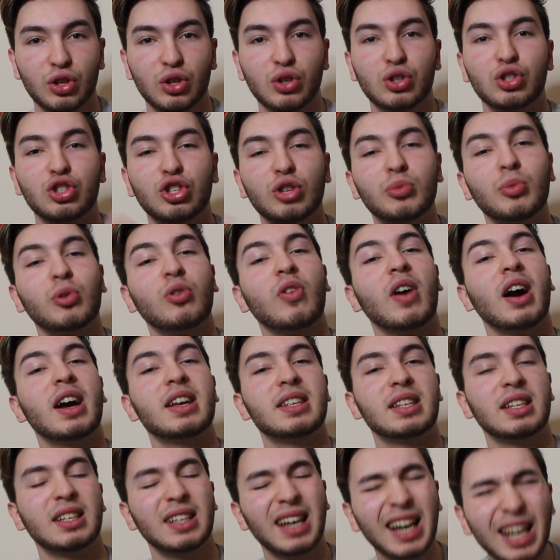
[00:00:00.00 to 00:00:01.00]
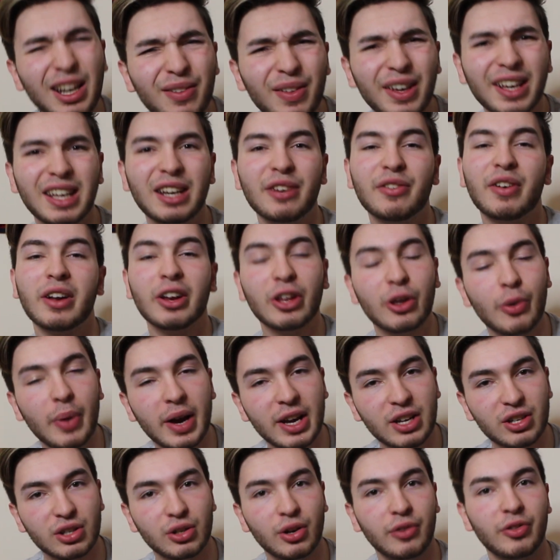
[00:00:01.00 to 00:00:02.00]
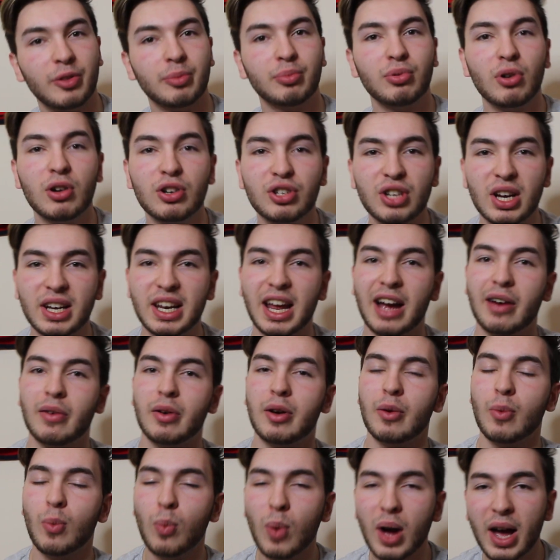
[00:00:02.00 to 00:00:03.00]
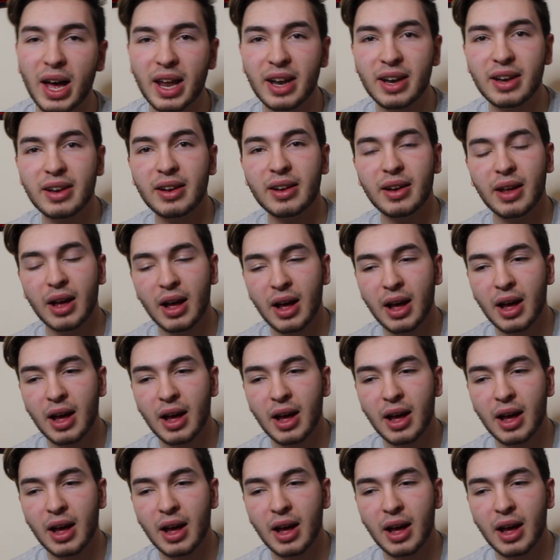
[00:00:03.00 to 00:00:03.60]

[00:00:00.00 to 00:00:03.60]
summarising, kind of like an evaluation of the project, how it went,